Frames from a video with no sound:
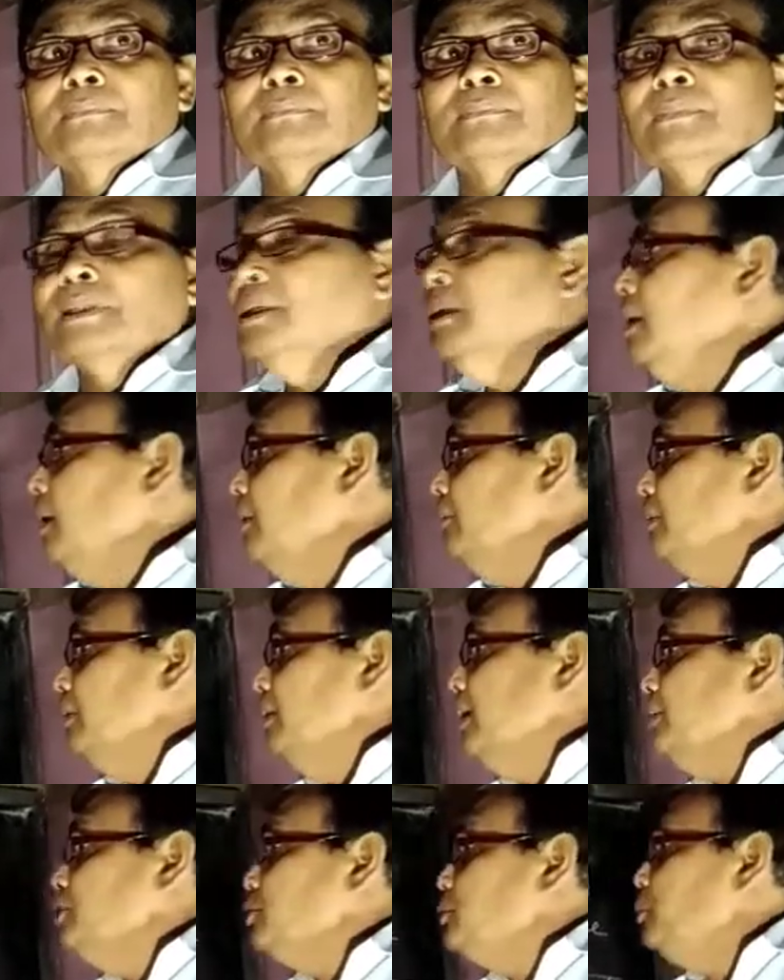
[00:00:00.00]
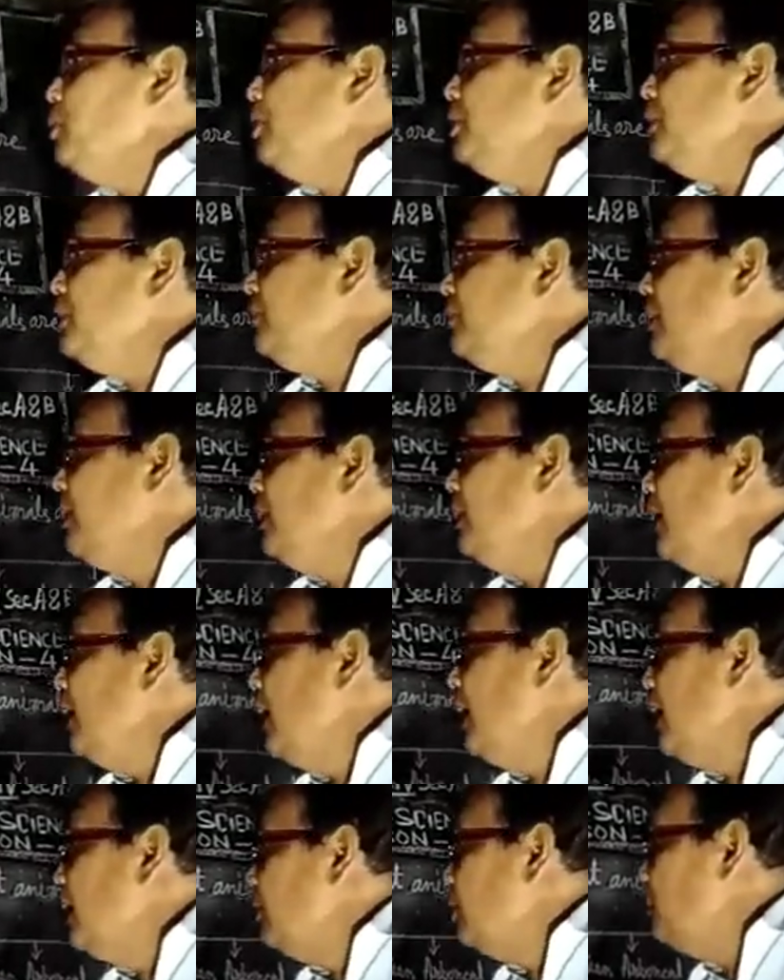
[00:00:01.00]
Our next point is
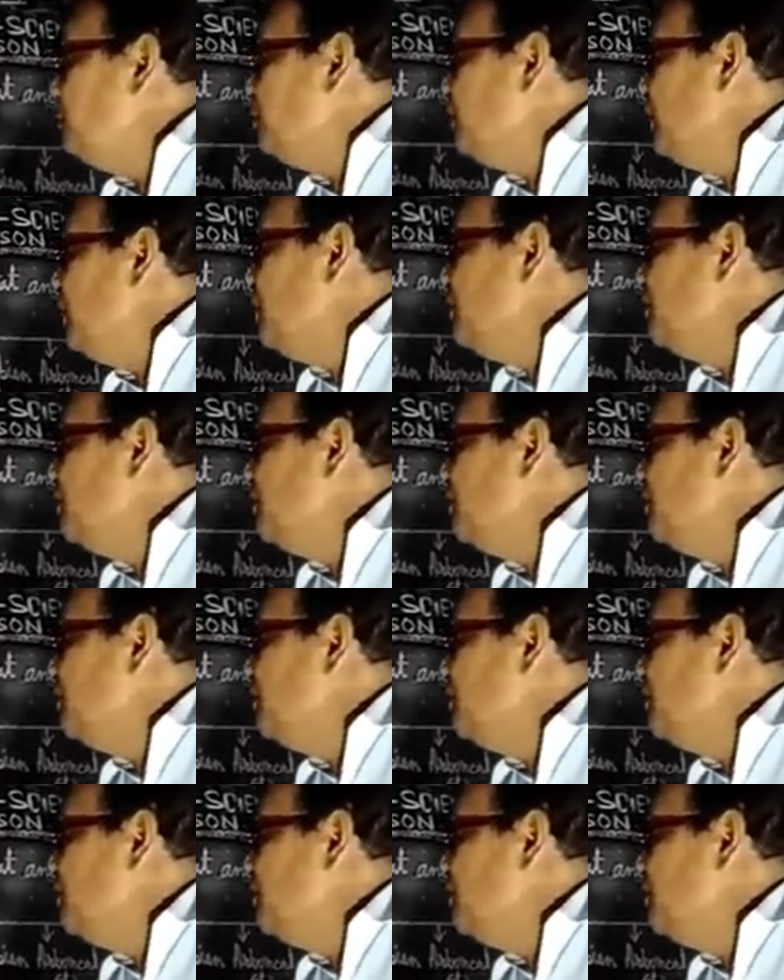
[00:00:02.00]
adaptation